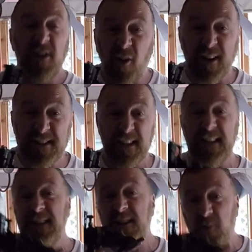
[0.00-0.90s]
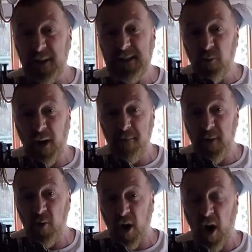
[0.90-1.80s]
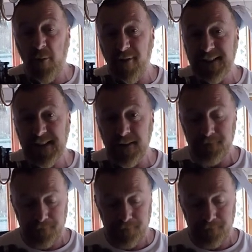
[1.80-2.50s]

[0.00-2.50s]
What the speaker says: 19, 21 mil carburetor.